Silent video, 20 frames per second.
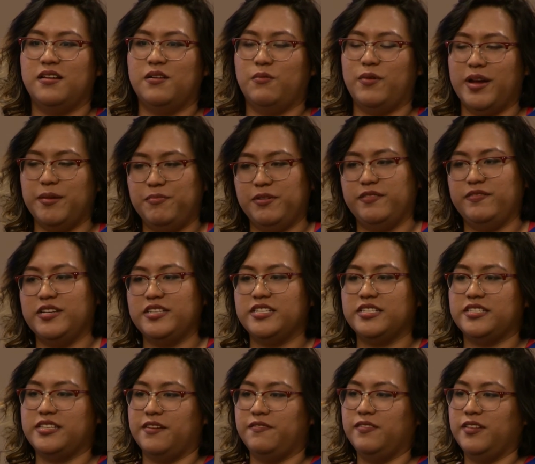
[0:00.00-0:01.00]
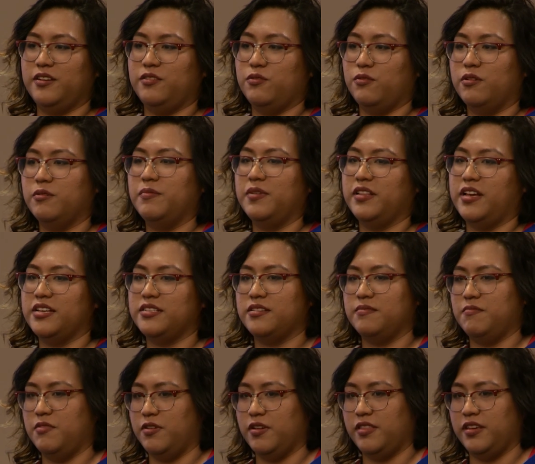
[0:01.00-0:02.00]
White privilege is definitely normalized
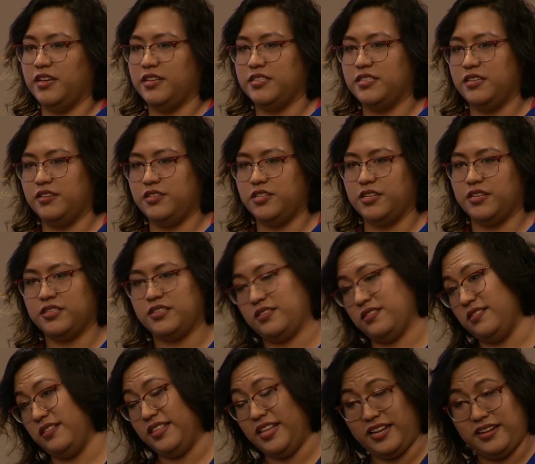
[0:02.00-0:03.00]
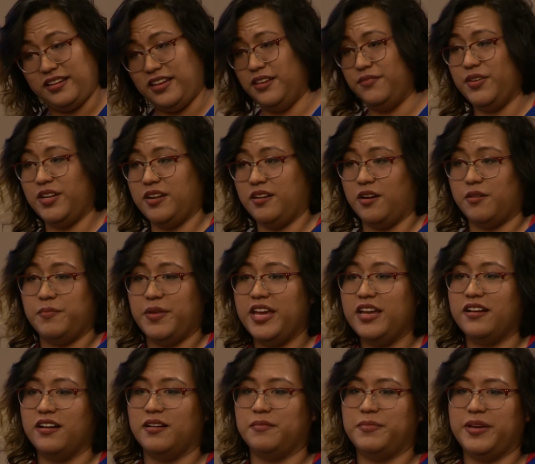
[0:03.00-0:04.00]
in more things than even in our
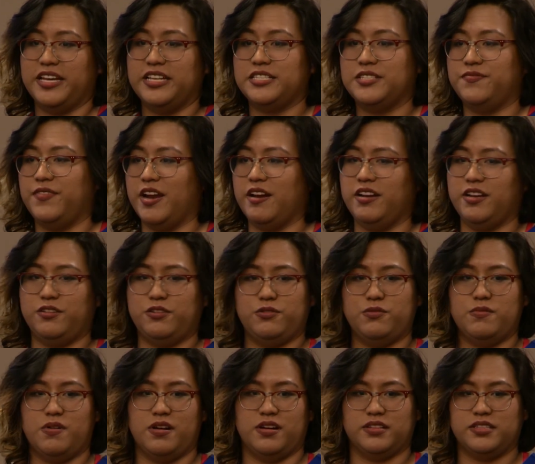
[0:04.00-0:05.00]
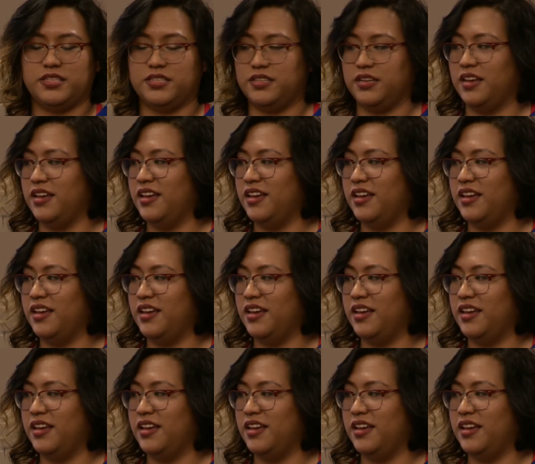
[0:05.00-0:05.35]
makeup. It's very nuanced.